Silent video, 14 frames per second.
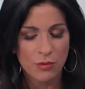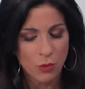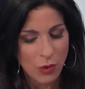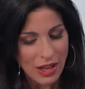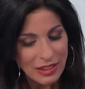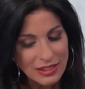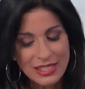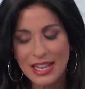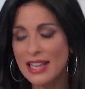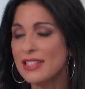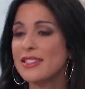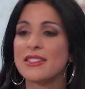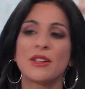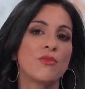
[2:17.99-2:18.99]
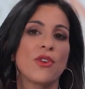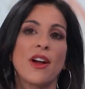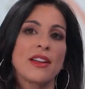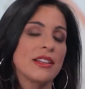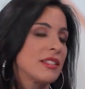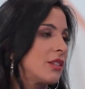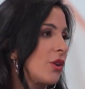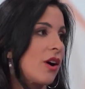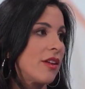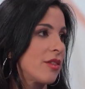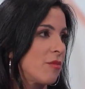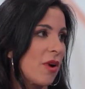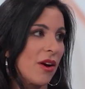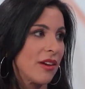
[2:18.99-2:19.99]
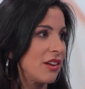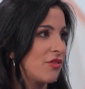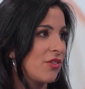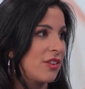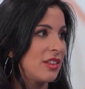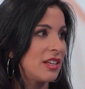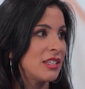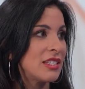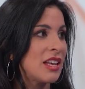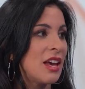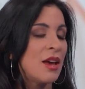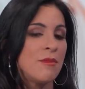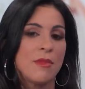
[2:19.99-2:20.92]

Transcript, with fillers: well-tested products that are on the market for this,